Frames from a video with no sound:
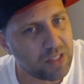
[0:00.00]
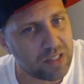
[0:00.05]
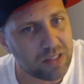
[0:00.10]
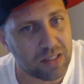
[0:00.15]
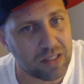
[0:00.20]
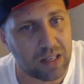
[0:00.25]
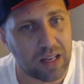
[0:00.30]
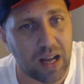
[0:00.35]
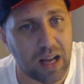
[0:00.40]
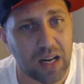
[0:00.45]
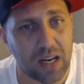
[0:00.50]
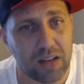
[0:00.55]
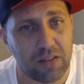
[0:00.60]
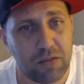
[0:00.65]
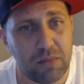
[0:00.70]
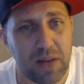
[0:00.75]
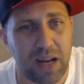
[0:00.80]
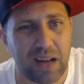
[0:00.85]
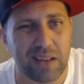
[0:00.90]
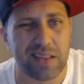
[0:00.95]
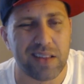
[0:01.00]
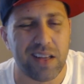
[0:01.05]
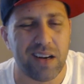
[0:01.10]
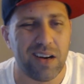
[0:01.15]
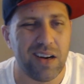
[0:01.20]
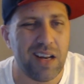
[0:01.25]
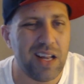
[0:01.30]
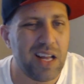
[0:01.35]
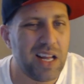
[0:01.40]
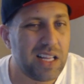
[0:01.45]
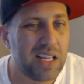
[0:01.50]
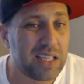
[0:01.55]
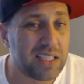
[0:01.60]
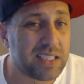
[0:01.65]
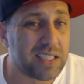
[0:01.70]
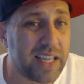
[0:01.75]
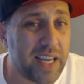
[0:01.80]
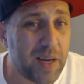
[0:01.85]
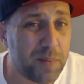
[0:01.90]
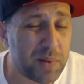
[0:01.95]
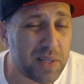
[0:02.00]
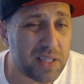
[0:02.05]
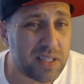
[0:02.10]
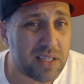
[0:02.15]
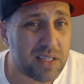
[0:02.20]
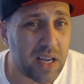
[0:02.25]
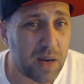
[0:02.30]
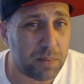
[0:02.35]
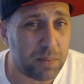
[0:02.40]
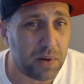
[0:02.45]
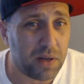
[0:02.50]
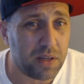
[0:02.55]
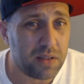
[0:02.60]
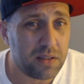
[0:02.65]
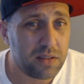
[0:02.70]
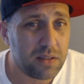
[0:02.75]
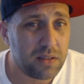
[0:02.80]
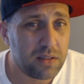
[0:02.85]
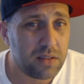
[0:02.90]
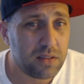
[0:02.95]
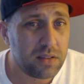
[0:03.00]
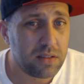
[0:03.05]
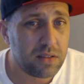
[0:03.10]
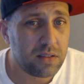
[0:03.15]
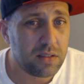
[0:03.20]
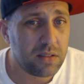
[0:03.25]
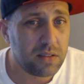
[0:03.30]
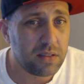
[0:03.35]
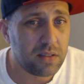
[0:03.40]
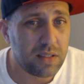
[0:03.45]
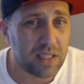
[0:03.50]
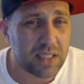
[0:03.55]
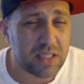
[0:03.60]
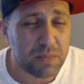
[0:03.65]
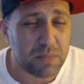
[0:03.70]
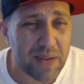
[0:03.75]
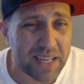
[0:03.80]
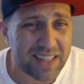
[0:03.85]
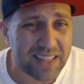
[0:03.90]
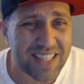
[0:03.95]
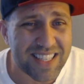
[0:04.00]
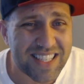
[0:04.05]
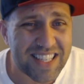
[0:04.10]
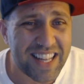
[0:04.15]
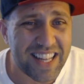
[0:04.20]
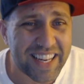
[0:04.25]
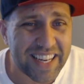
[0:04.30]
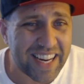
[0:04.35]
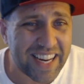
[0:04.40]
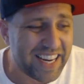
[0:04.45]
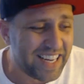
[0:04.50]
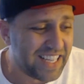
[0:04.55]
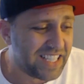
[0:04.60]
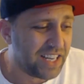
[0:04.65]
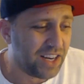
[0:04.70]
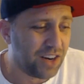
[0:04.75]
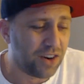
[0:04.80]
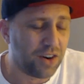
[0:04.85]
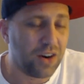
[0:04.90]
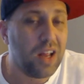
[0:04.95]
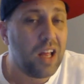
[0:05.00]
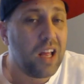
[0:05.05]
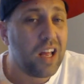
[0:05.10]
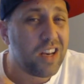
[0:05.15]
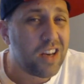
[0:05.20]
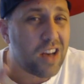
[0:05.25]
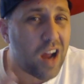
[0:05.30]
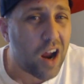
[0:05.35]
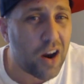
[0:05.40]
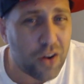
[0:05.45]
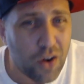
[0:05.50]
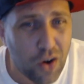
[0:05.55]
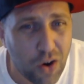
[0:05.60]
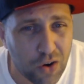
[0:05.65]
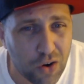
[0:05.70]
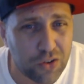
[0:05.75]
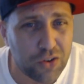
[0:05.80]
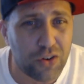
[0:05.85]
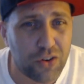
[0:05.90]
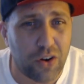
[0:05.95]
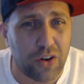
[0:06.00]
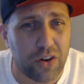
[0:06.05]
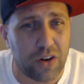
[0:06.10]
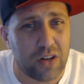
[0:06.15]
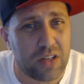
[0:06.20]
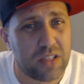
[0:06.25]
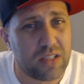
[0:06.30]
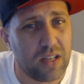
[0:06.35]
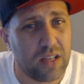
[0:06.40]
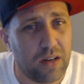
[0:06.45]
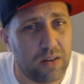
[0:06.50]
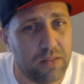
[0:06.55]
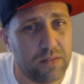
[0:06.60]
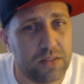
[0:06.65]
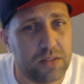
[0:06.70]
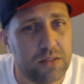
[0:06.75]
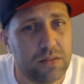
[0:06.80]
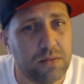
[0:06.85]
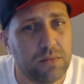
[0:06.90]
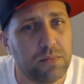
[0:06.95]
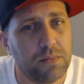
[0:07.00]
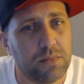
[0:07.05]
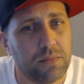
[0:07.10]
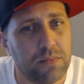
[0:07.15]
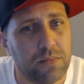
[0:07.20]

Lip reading: There's a lot of them out there. Let's keep it separate. Let's make this thing easier, not harder on ourselves.